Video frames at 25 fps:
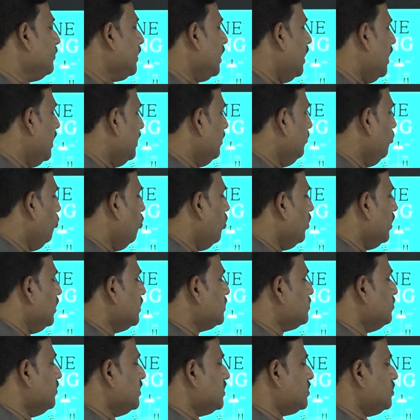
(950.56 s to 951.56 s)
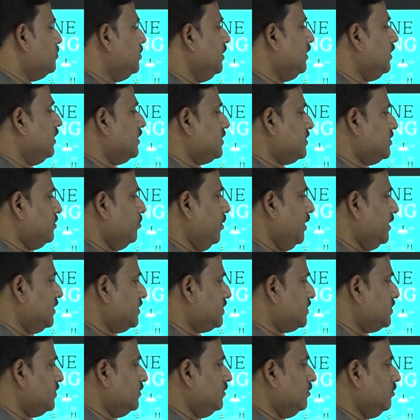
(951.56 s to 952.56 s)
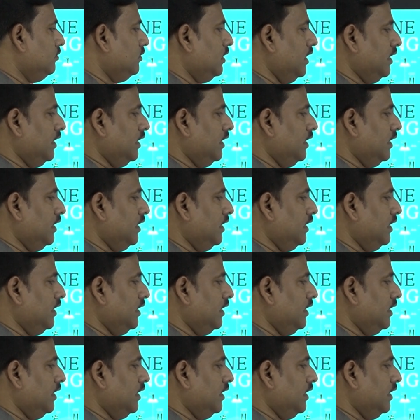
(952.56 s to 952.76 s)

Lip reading: And models must be customized.